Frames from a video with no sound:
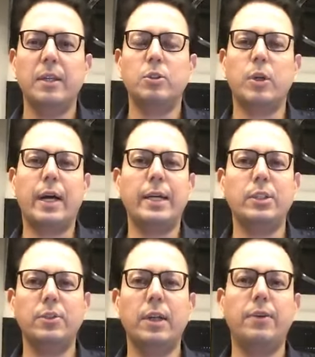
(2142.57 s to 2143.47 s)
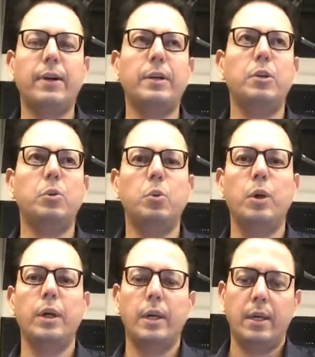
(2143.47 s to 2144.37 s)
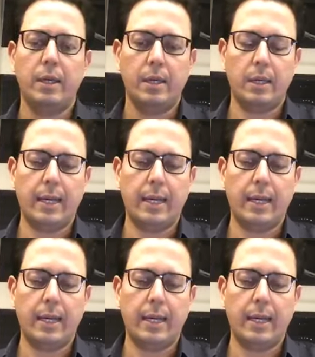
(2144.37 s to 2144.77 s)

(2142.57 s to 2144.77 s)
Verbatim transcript: So I generally try to do uh,